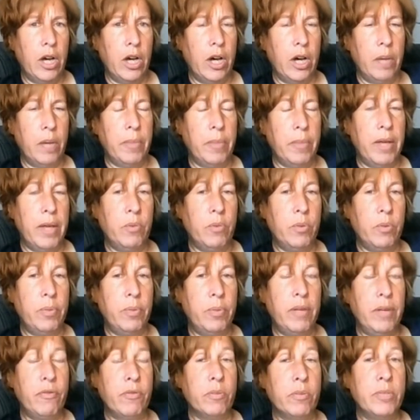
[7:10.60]
they would
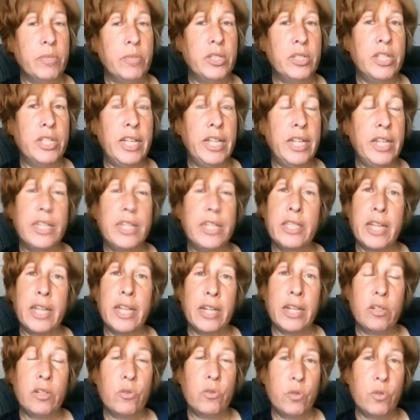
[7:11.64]
be from seeds
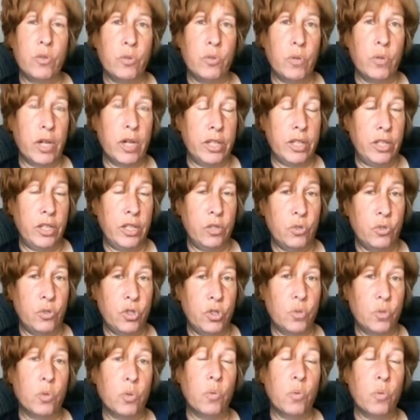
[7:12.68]
that grew
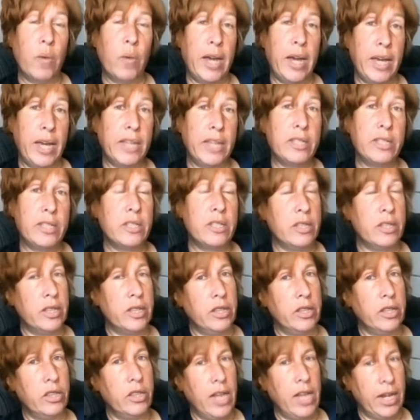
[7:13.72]
unusual ways,
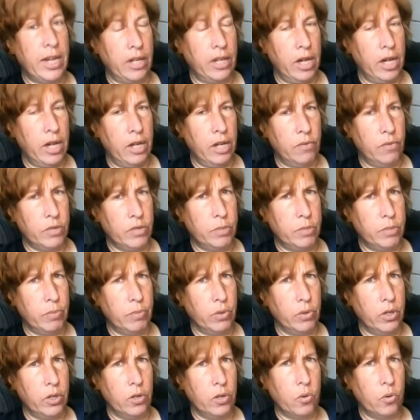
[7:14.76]
that kind of a
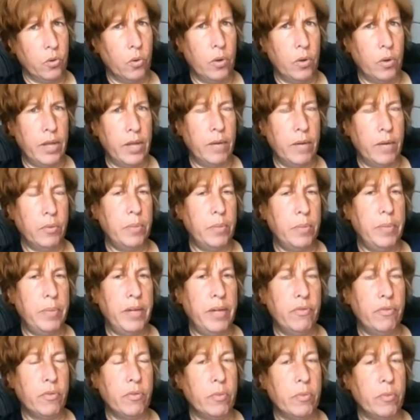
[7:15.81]
sport, or they would
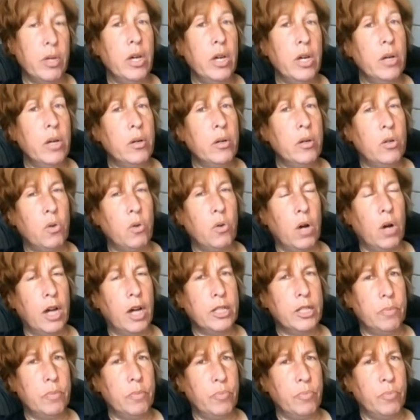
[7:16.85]
be from
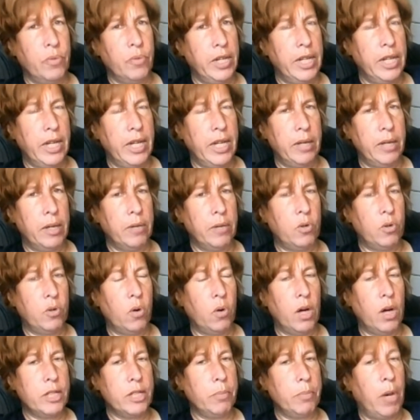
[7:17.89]
crossbreeding and
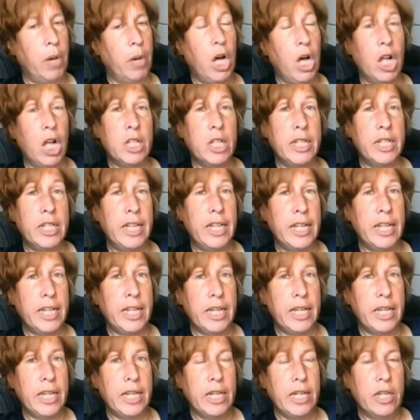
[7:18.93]

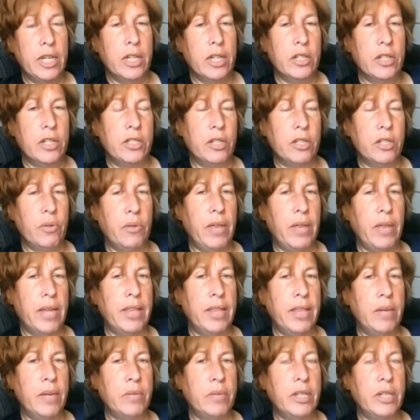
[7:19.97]
cross-pollinating so that
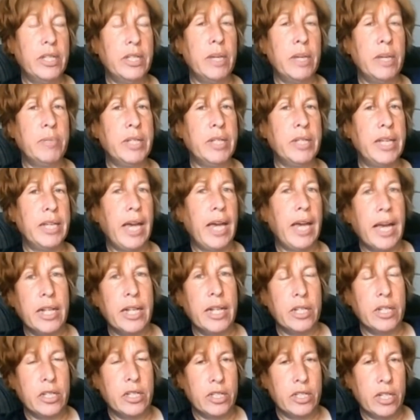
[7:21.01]
they would attempt to
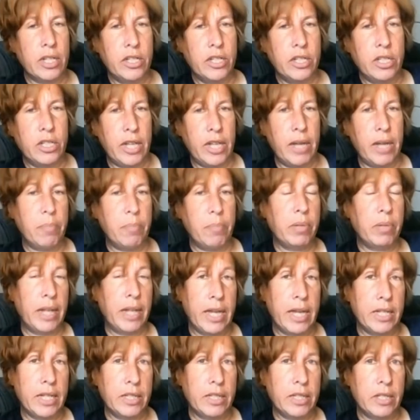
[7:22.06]
get such a
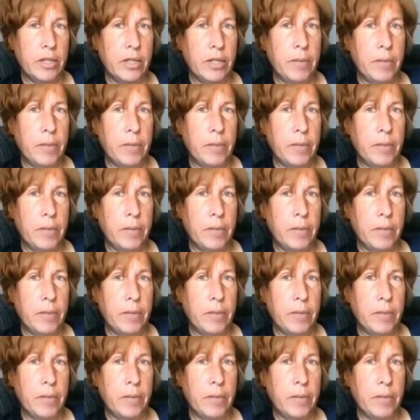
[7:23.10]
plant.